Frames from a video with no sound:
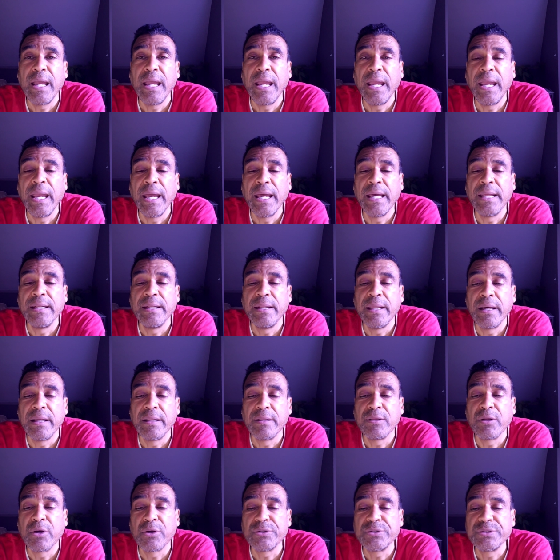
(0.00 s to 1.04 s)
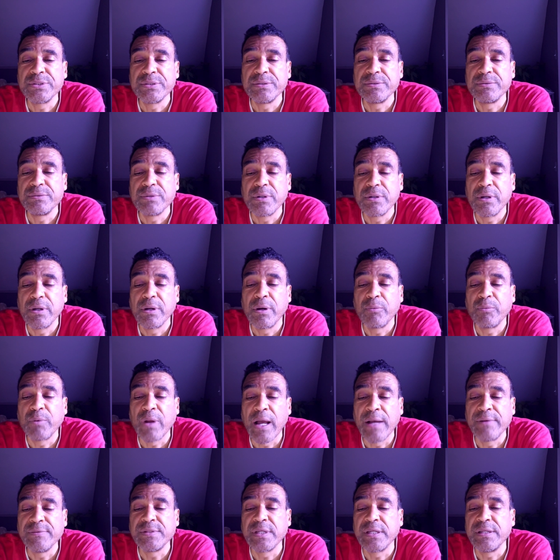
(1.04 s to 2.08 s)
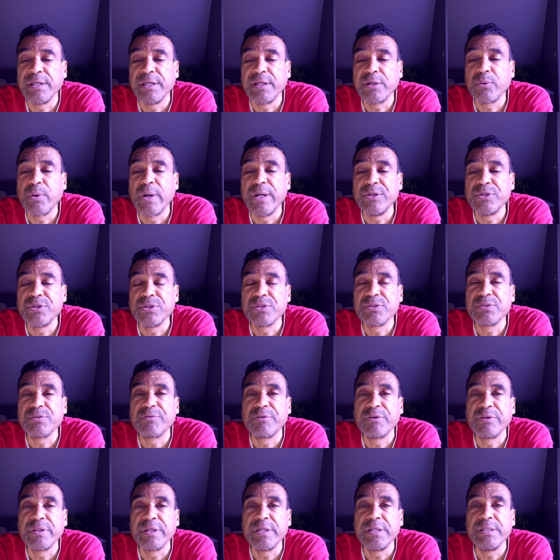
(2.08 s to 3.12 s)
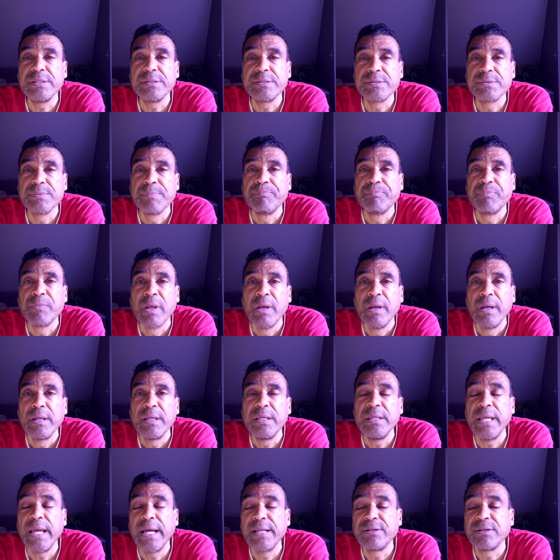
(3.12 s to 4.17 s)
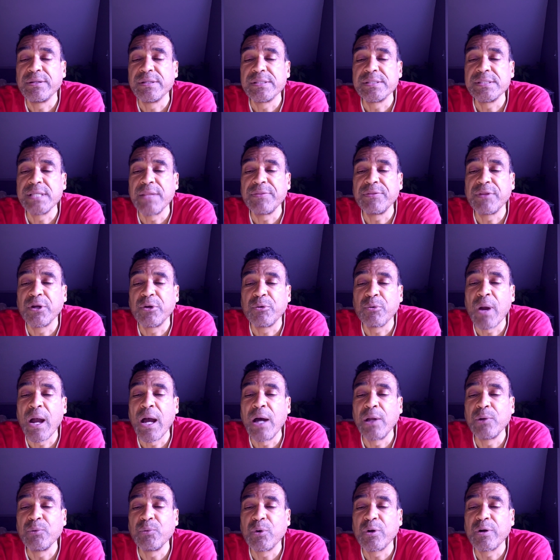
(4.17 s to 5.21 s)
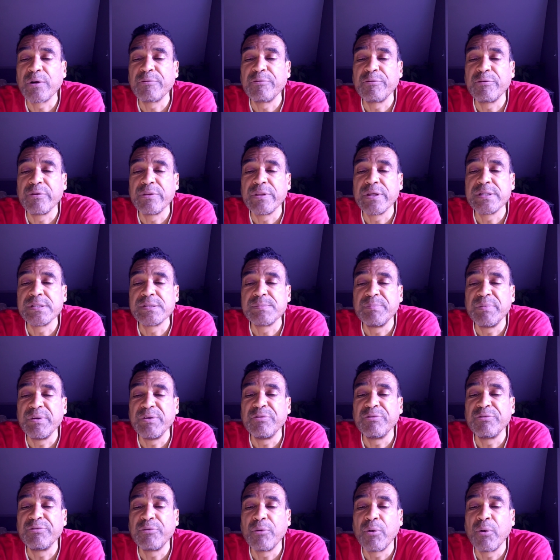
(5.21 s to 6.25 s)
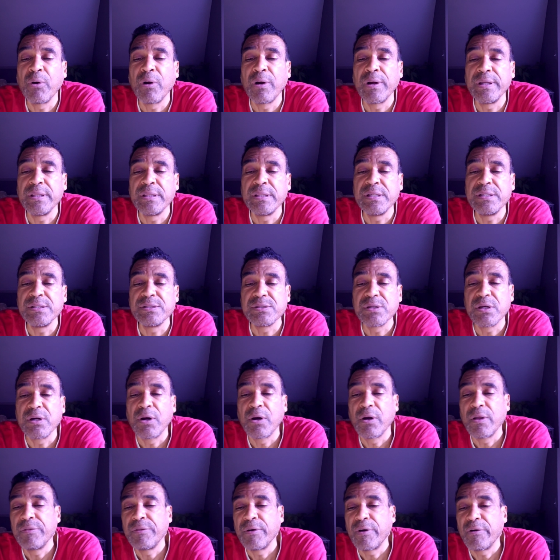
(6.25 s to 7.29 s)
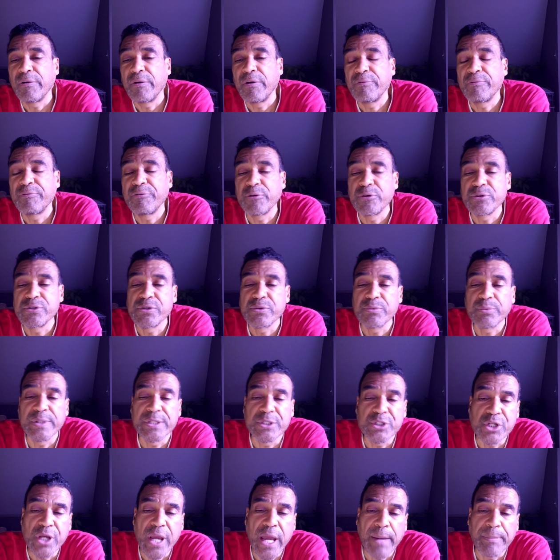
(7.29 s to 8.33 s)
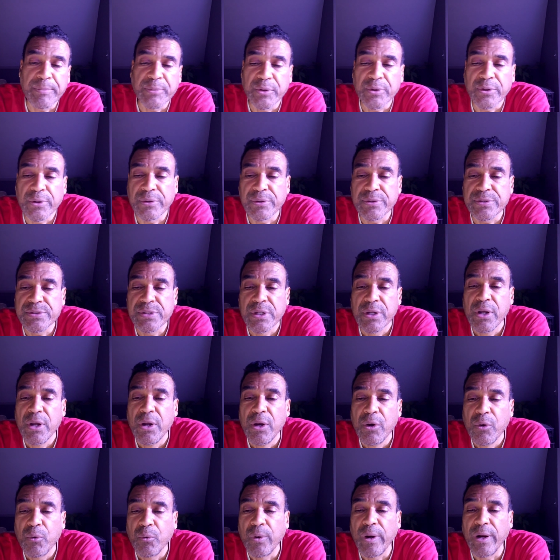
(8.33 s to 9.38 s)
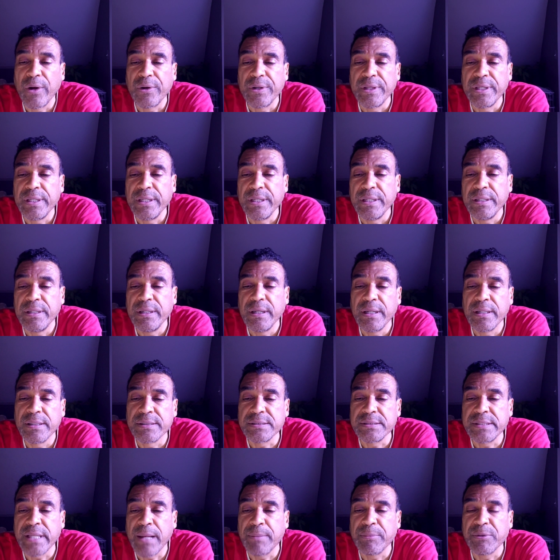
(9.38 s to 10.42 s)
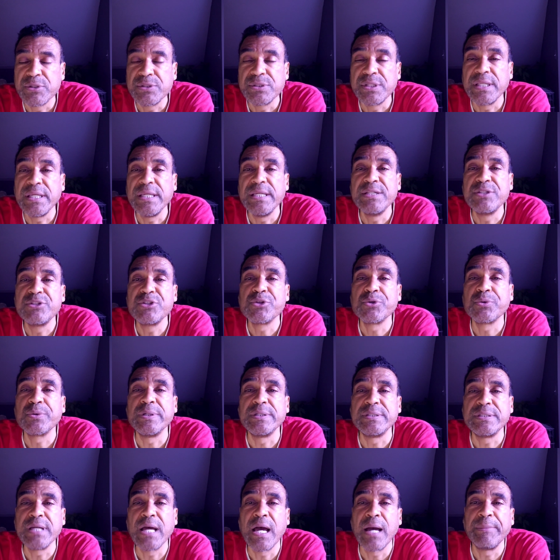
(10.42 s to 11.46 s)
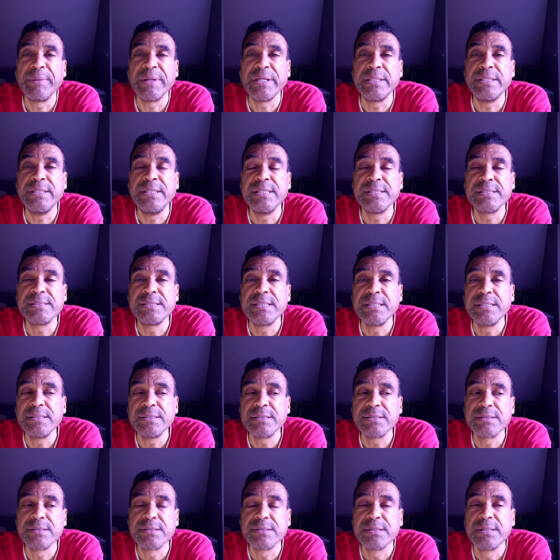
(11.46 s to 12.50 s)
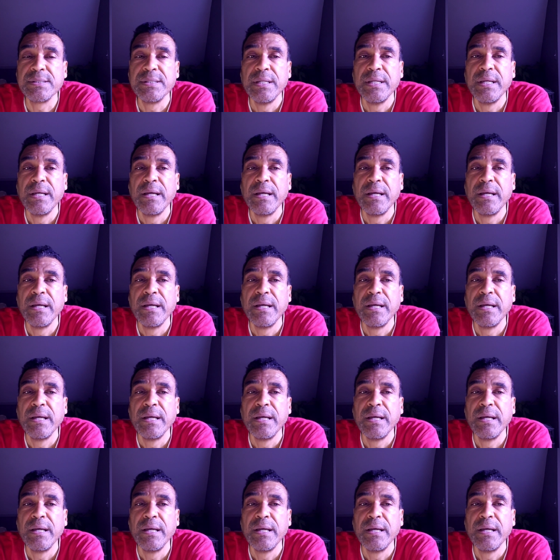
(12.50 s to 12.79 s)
And uh, Larson arrives at equations for these. He had to set the groundwork for this before in these the first three chapters where he established interatomic distance